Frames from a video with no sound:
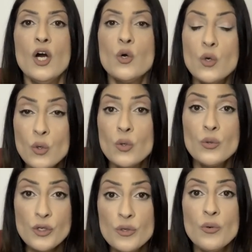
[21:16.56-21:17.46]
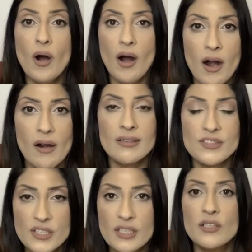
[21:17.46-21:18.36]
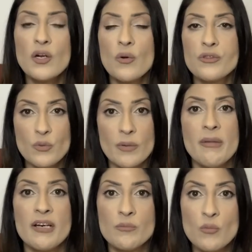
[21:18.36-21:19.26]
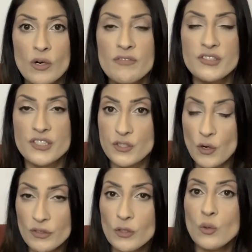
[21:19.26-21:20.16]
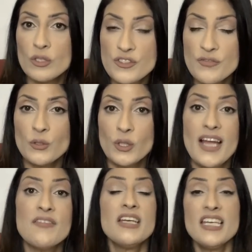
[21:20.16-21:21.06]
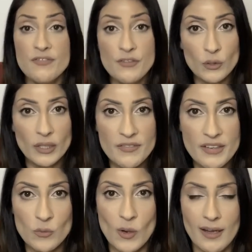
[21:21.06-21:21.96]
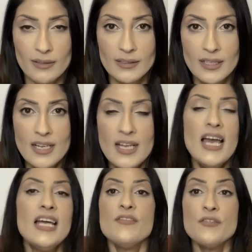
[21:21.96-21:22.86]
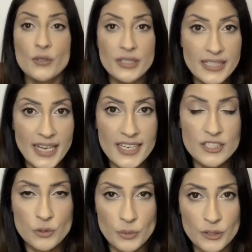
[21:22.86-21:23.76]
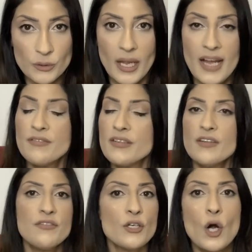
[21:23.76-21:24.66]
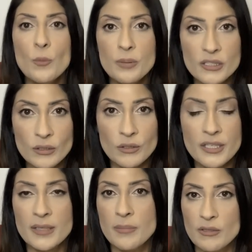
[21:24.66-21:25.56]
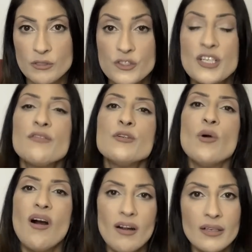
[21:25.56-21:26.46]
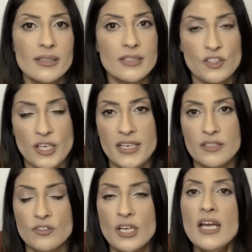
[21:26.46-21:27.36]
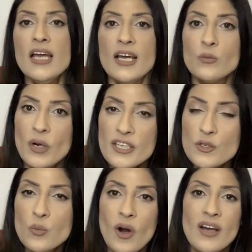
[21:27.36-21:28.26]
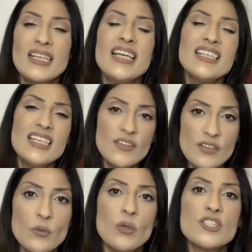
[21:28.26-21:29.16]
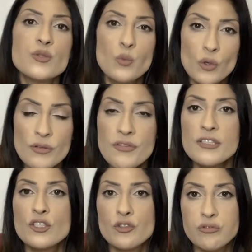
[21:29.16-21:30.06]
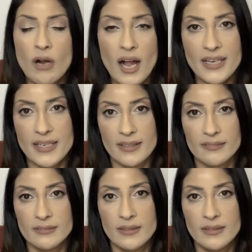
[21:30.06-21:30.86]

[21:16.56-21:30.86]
Who you are is going to go through a metamorphosis over the course of your life if you're living well. And if you're engaged with your life, and if you're open to learning about yourself, you are going to change. And what you want, and even what's worth trying,